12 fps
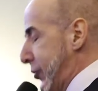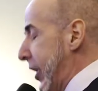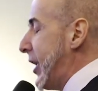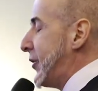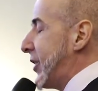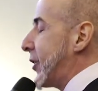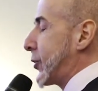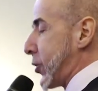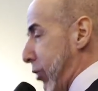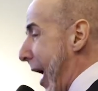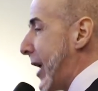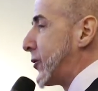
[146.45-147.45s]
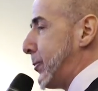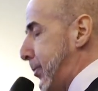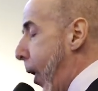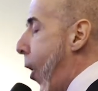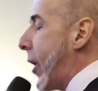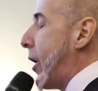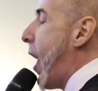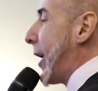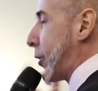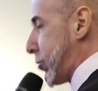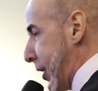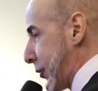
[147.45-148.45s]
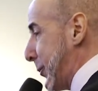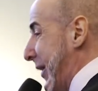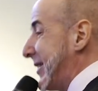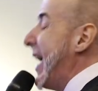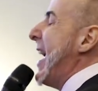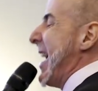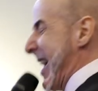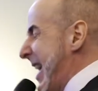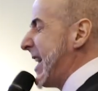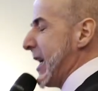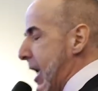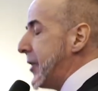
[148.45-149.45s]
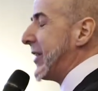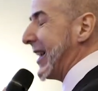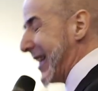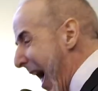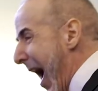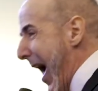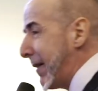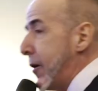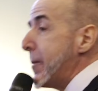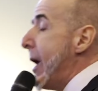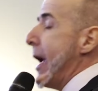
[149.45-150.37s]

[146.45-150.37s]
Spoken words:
Jesus Christ born on Christmas. He is alive.